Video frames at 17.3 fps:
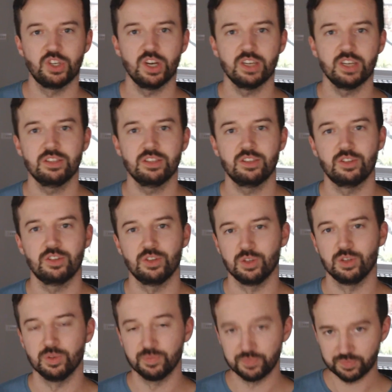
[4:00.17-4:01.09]
adjust
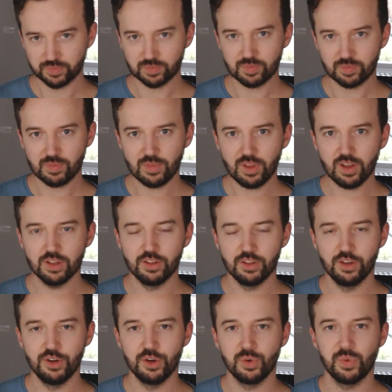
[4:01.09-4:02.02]
to
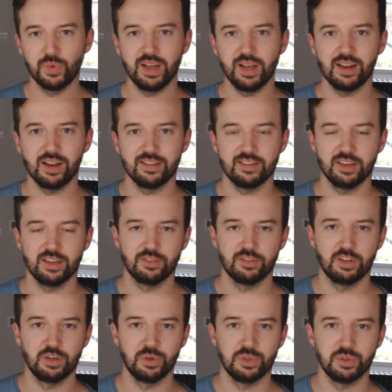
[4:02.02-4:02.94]
the new reality
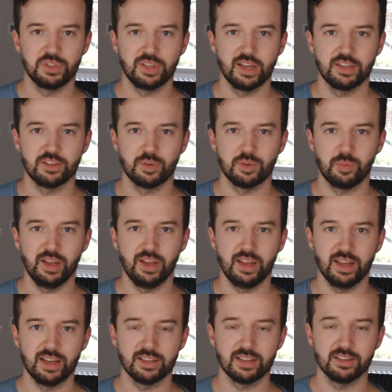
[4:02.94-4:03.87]
of the new stakes you're
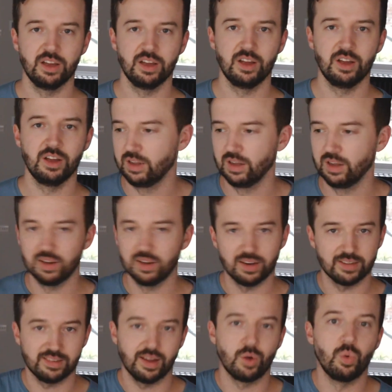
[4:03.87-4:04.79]
playing at.
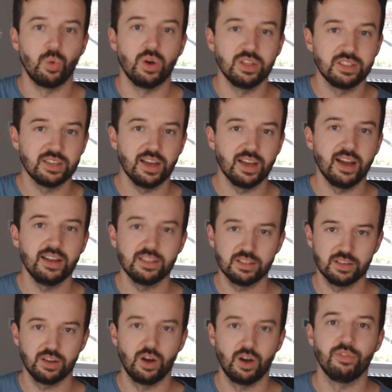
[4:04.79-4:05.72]
That's like one side
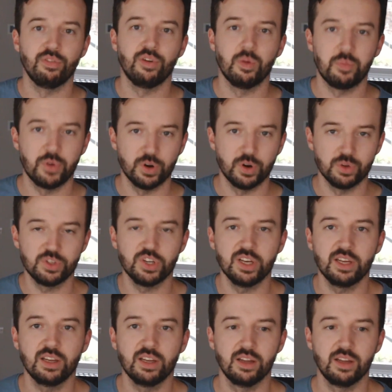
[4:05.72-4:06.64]
of
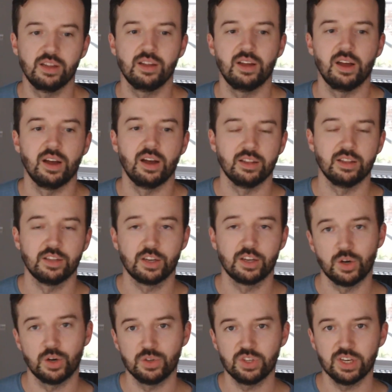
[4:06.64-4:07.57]
approaching the
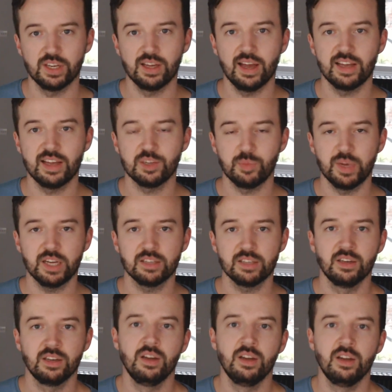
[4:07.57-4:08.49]
coaching
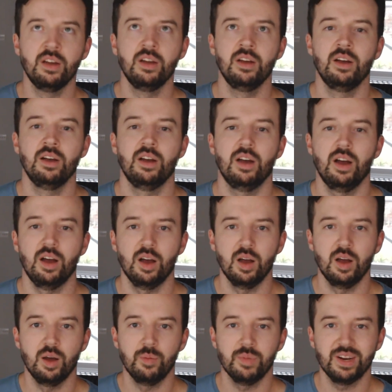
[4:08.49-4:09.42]
aspect.
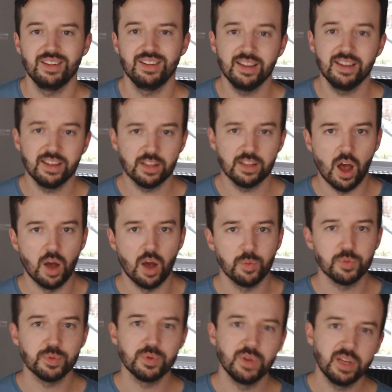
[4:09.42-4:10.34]
But I think at
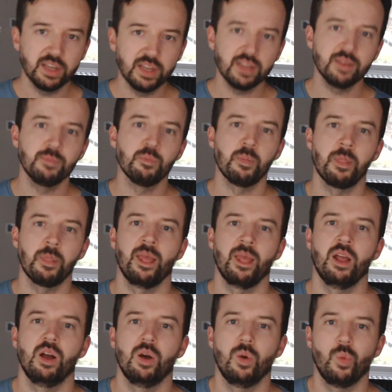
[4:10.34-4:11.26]
Upswing,
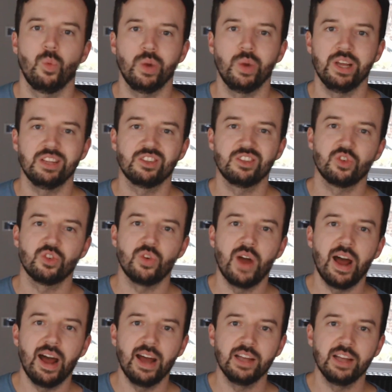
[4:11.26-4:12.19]
we
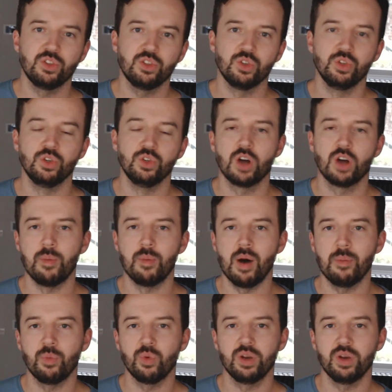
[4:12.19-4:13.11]
try to come
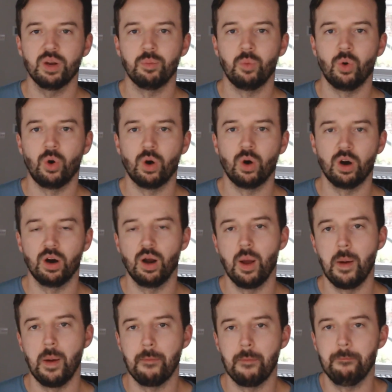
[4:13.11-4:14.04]
up with a more